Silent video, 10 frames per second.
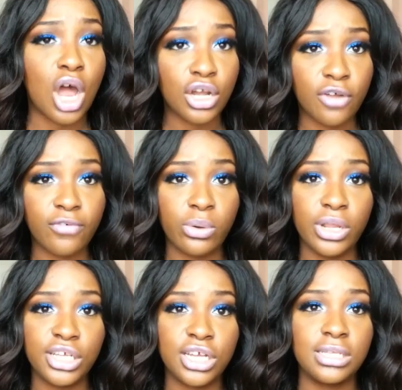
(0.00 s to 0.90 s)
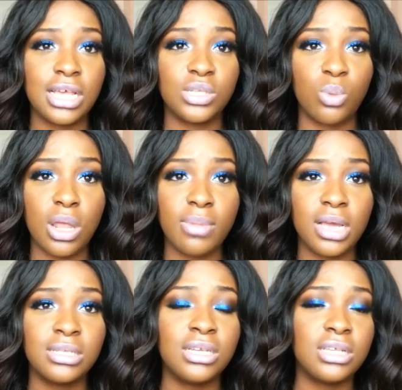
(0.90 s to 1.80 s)
under foundations as well
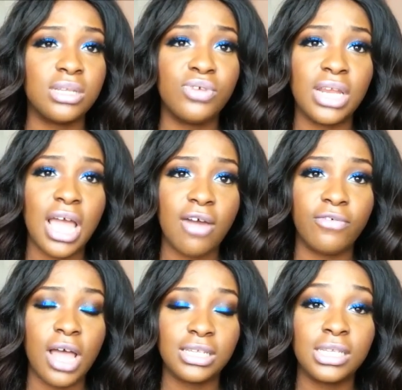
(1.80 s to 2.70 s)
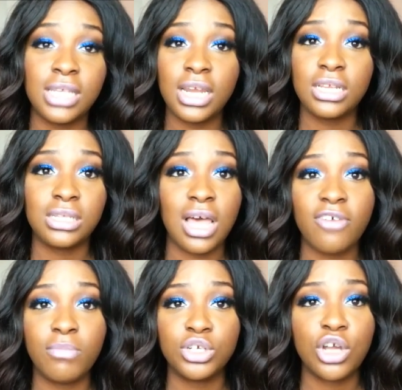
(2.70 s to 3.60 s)
because it doesn't really have, as I said, it doesn't
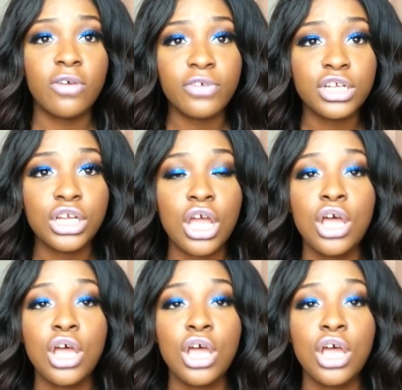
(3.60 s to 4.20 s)
have much coverage,